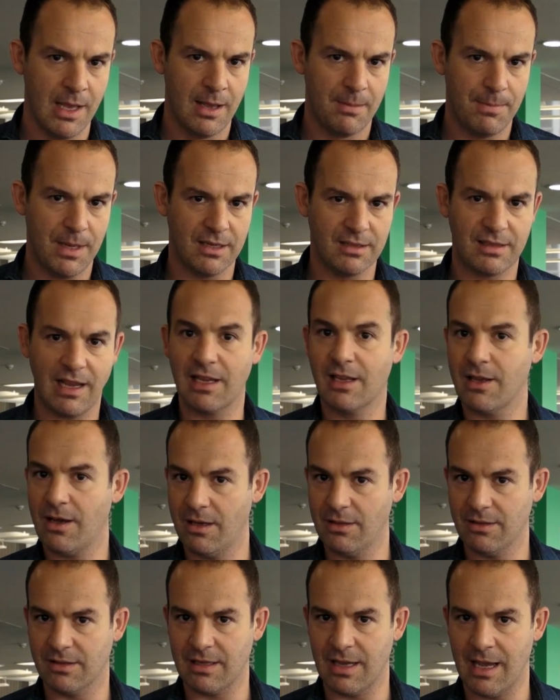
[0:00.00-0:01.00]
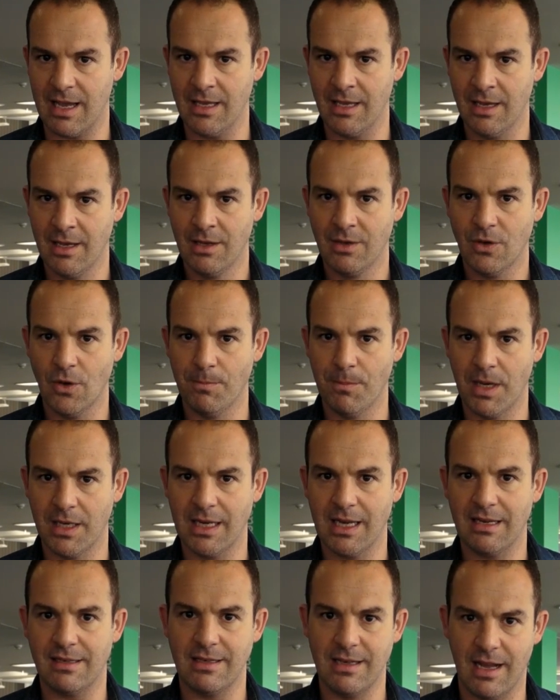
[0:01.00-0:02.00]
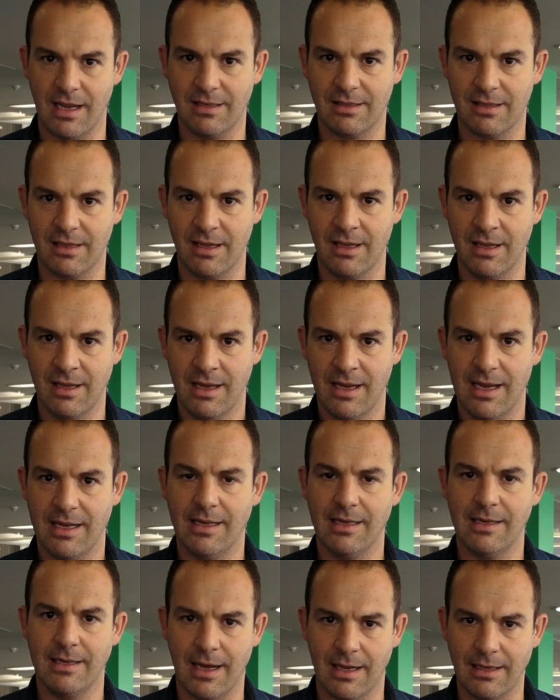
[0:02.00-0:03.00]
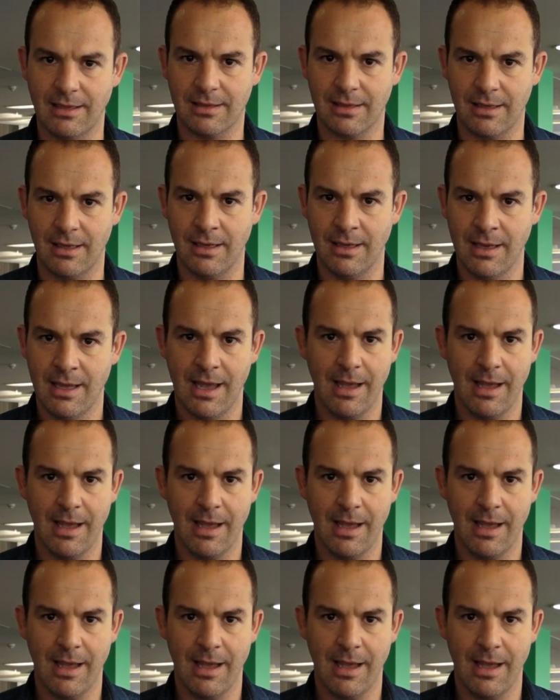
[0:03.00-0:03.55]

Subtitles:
because I can't say your money is nicer in a NISA.